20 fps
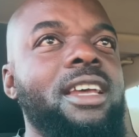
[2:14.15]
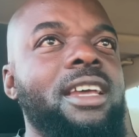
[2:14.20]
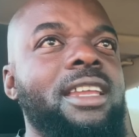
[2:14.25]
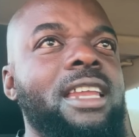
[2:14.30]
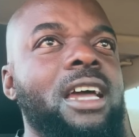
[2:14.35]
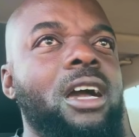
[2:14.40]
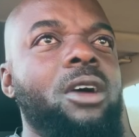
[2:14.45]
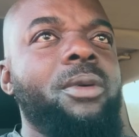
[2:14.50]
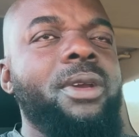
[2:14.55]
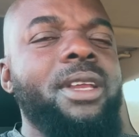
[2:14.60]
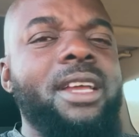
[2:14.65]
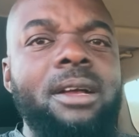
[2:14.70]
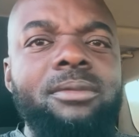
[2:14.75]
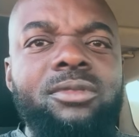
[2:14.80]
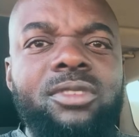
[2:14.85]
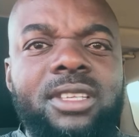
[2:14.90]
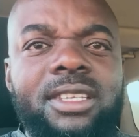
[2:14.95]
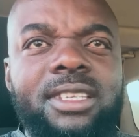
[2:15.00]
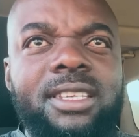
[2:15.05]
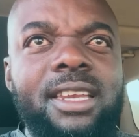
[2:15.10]
Now, when it comes
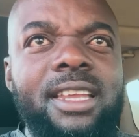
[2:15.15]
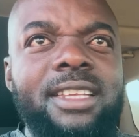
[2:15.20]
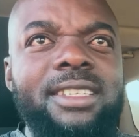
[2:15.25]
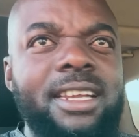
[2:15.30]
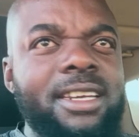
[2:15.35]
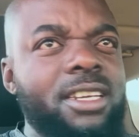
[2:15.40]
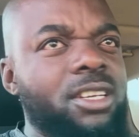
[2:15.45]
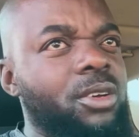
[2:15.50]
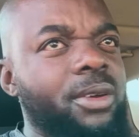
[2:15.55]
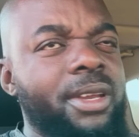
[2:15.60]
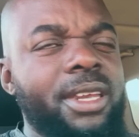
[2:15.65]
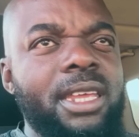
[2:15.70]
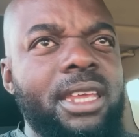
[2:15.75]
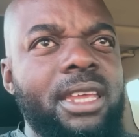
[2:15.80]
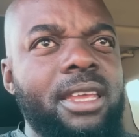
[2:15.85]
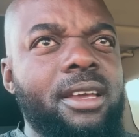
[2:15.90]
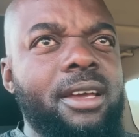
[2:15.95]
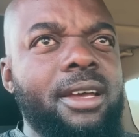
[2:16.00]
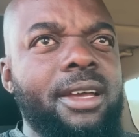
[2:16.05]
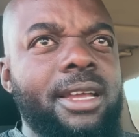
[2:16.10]
to the ceilings, I didn't know
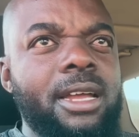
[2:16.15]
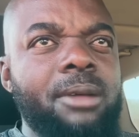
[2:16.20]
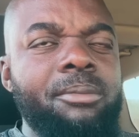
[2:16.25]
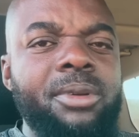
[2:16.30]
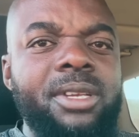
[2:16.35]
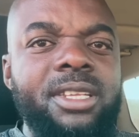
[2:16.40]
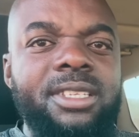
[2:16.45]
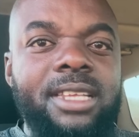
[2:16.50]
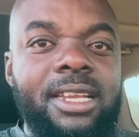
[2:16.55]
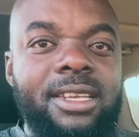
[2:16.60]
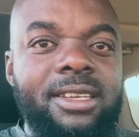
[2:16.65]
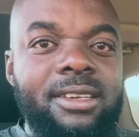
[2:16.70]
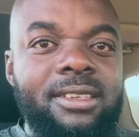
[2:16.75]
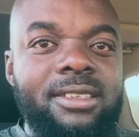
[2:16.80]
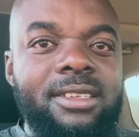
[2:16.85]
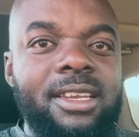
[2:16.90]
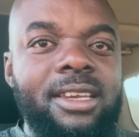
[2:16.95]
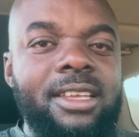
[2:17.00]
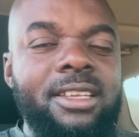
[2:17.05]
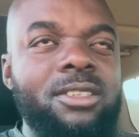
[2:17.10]
any companies that did
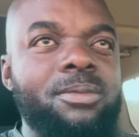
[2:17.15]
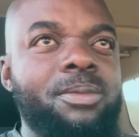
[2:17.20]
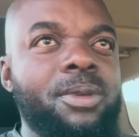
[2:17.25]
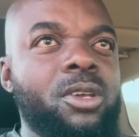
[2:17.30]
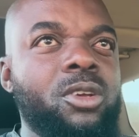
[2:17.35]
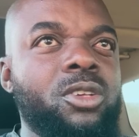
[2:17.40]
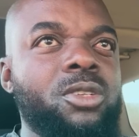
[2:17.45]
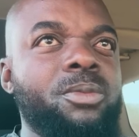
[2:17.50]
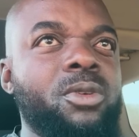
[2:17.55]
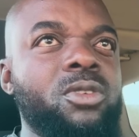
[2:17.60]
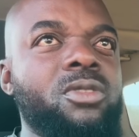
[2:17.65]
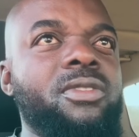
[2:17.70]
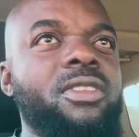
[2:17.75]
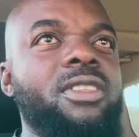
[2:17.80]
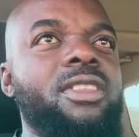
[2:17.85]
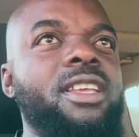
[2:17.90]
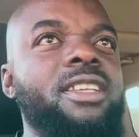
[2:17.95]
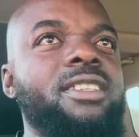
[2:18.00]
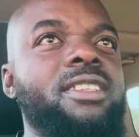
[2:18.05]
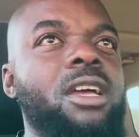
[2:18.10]
ceilings because most of the
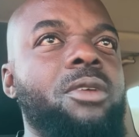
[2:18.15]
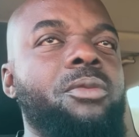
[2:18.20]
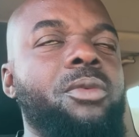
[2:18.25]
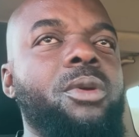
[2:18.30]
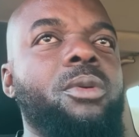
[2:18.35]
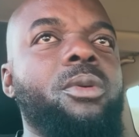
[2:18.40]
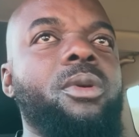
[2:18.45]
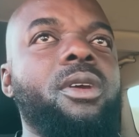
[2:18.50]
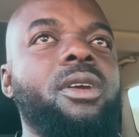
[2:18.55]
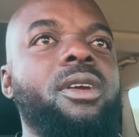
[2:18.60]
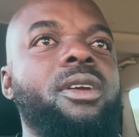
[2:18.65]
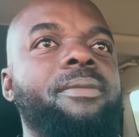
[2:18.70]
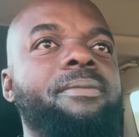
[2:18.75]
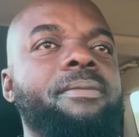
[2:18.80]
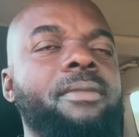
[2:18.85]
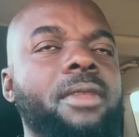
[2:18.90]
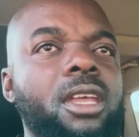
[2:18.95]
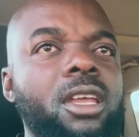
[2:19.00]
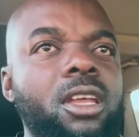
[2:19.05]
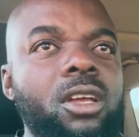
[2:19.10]
things that we were
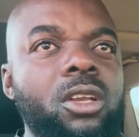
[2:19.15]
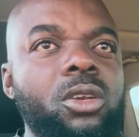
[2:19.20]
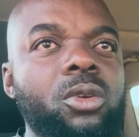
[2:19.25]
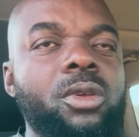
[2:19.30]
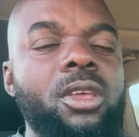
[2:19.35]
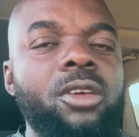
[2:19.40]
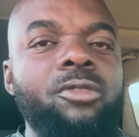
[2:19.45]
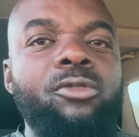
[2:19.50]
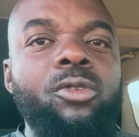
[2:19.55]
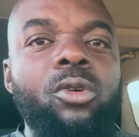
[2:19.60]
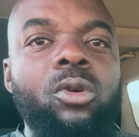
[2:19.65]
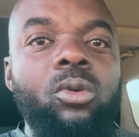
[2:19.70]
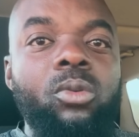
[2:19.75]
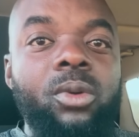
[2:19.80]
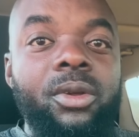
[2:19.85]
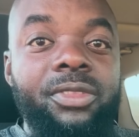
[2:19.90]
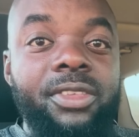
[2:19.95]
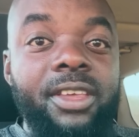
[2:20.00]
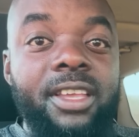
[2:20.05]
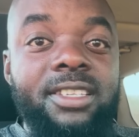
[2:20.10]
looking for
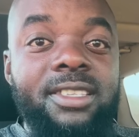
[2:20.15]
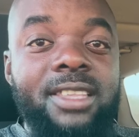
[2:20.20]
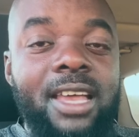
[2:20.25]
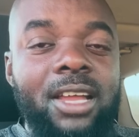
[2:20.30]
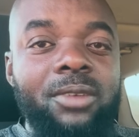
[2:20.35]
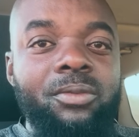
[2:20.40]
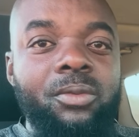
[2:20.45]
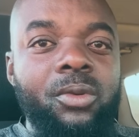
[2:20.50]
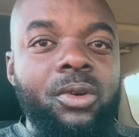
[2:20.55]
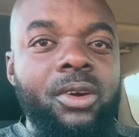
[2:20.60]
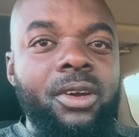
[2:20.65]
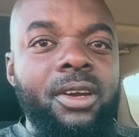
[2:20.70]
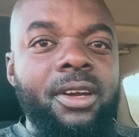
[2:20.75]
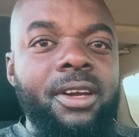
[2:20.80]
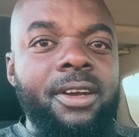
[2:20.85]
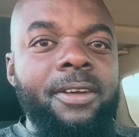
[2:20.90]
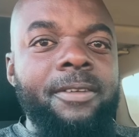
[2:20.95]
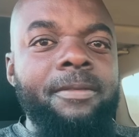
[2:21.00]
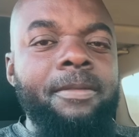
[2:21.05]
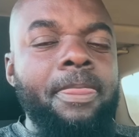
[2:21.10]
were things that
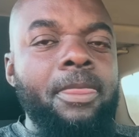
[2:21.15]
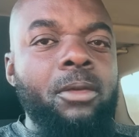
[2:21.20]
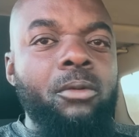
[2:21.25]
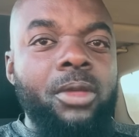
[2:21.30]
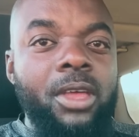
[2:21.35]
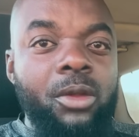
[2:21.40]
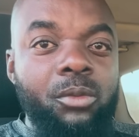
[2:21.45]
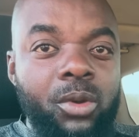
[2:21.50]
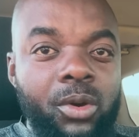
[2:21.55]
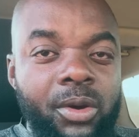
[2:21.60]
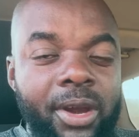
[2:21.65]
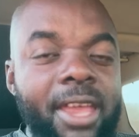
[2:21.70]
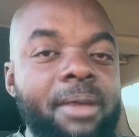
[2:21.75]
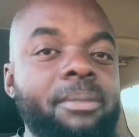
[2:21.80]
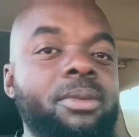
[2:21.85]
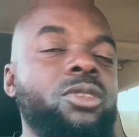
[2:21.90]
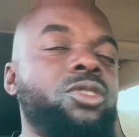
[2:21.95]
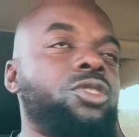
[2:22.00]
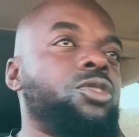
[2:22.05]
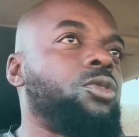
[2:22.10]
we were
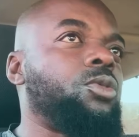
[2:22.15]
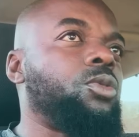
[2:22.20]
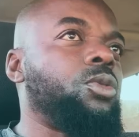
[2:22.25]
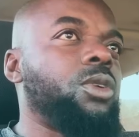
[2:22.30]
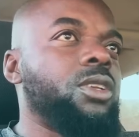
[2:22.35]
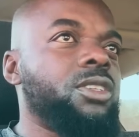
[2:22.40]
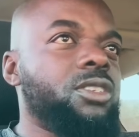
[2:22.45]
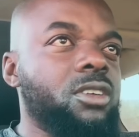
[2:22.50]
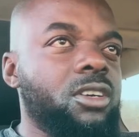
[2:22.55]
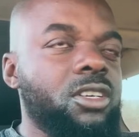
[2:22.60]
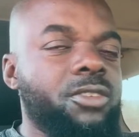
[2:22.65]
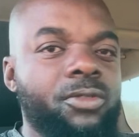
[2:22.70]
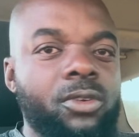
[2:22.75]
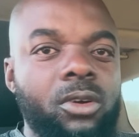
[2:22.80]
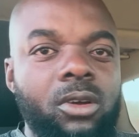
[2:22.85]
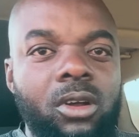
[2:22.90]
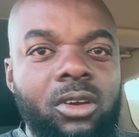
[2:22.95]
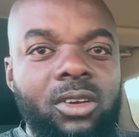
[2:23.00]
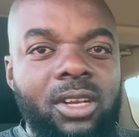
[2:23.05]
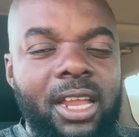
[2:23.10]
able to search for
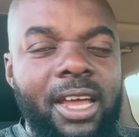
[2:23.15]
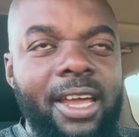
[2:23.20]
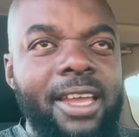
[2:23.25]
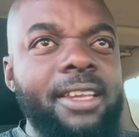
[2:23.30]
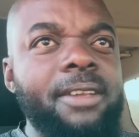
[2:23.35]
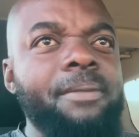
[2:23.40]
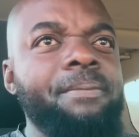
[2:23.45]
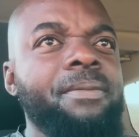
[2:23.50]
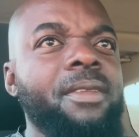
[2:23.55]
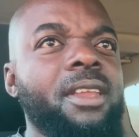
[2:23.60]
online,